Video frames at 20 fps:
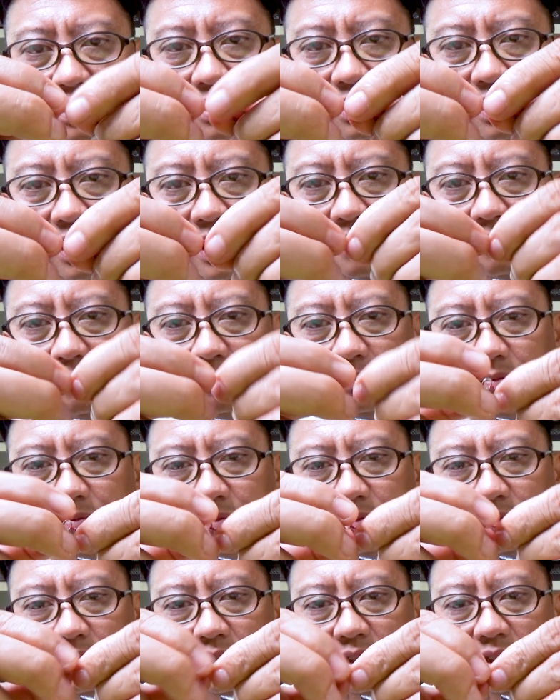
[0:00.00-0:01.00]
Okay.
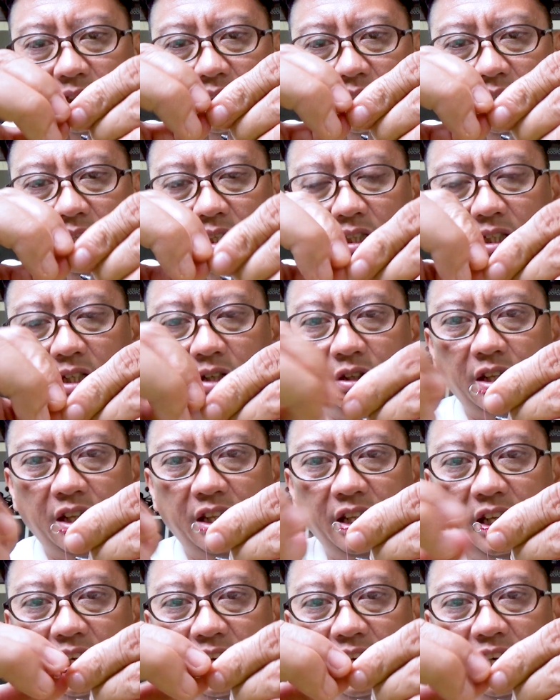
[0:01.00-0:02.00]
Now the
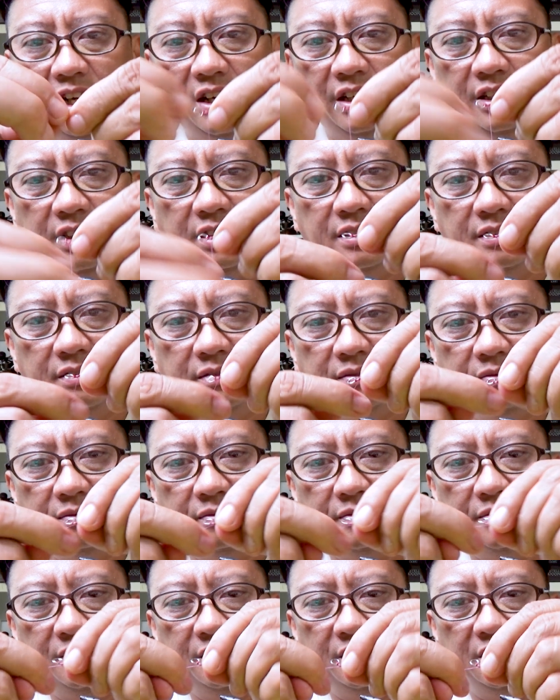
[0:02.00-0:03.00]
thing here
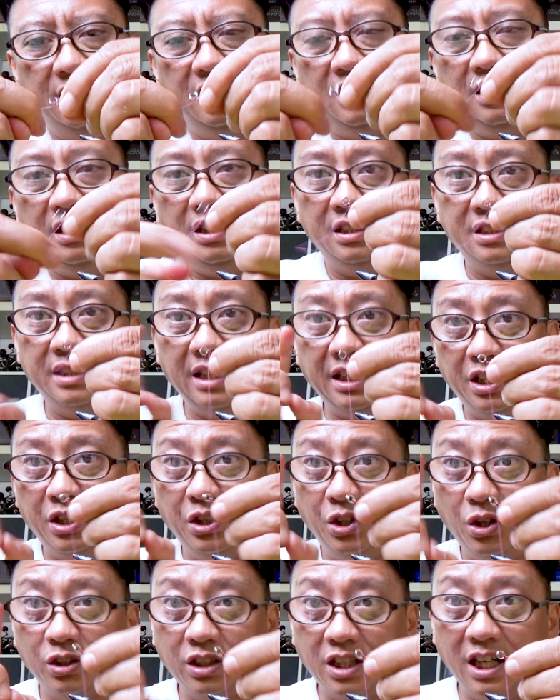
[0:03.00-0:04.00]
is that you
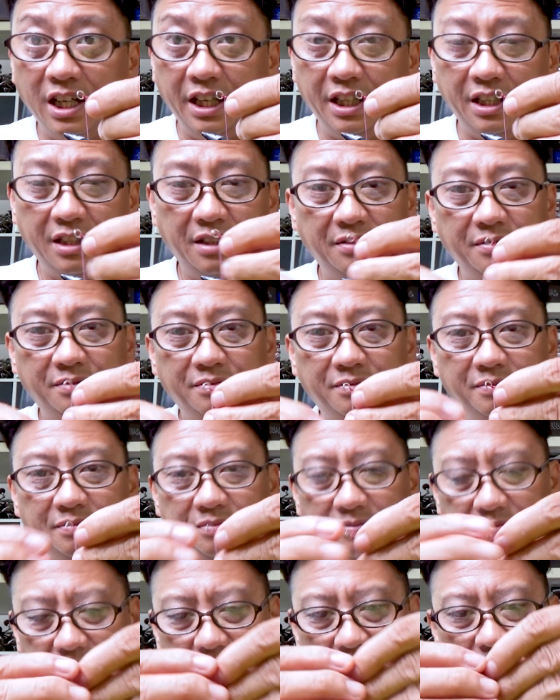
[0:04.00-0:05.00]
don't cut it.
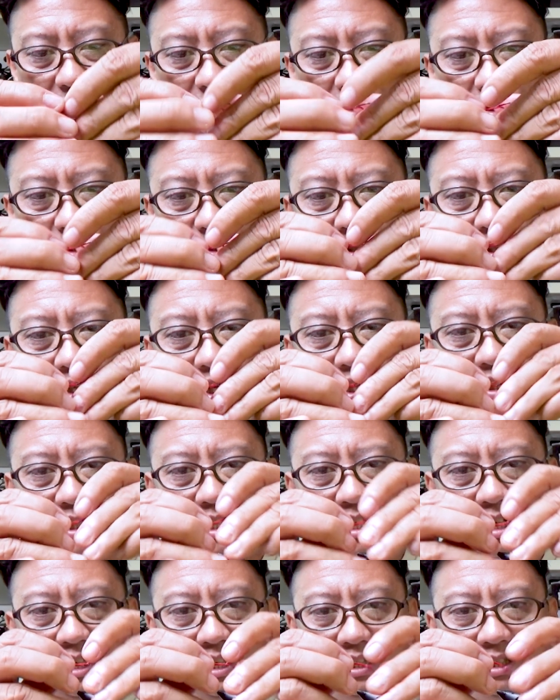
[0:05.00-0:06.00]
You do not
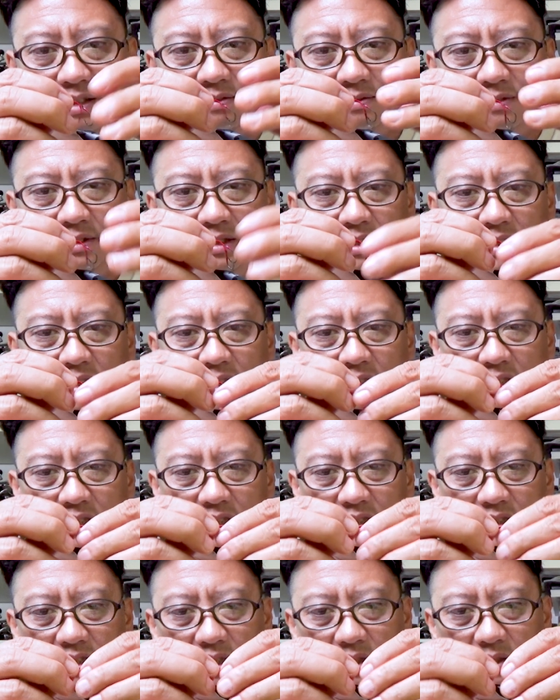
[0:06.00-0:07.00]
cut it.
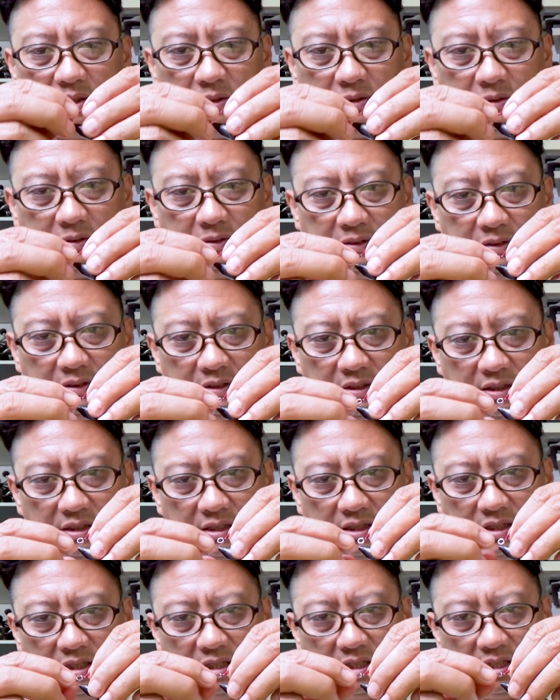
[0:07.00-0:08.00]
So
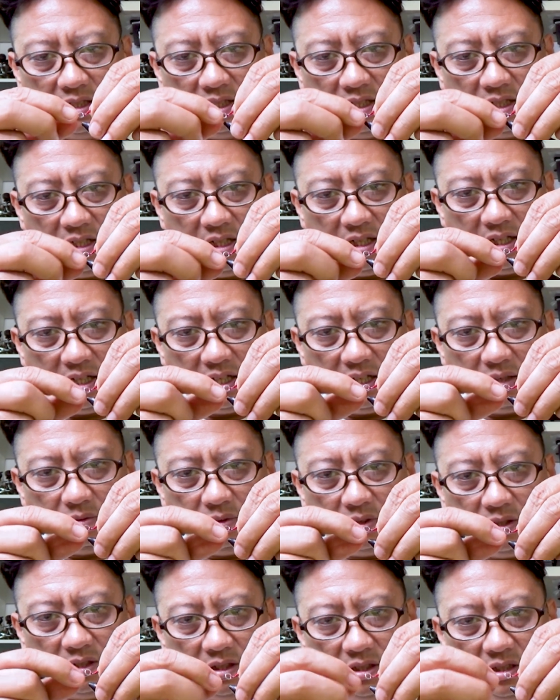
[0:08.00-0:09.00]
I
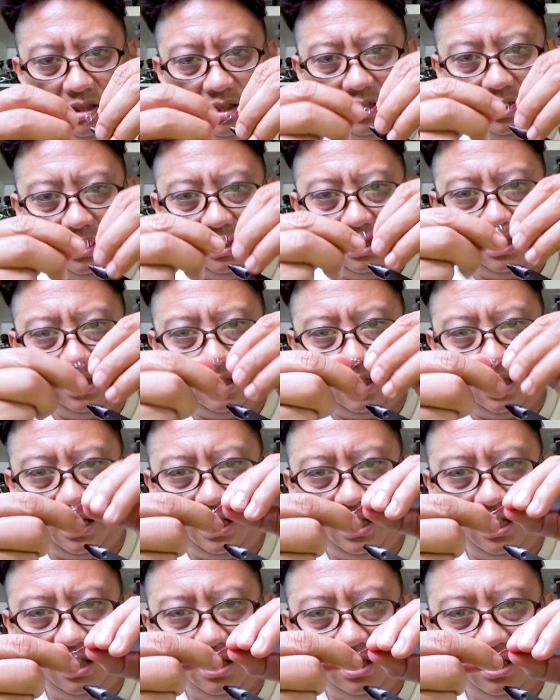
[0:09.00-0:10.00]
will
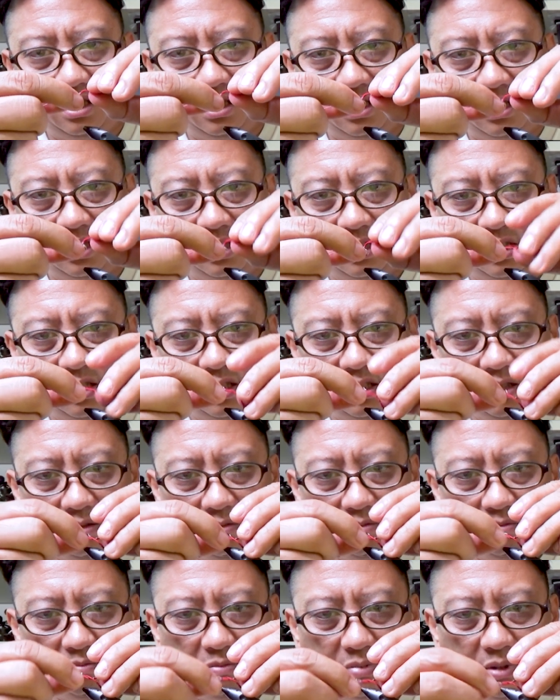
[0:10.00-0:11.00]
kind of
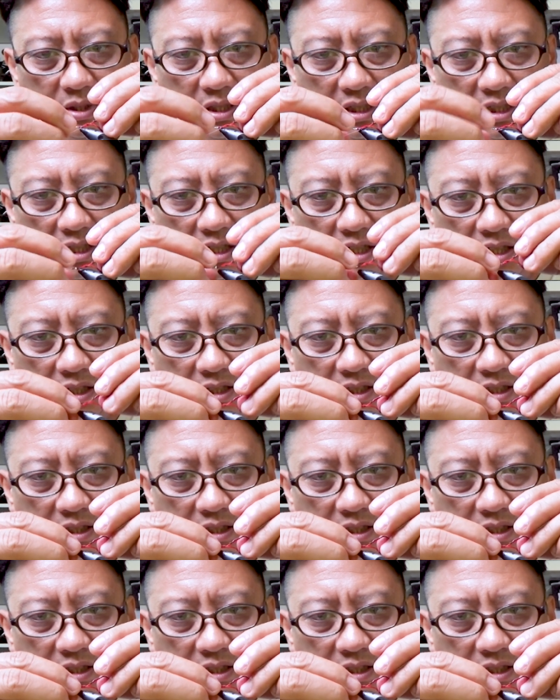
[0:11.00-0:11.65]
put it here.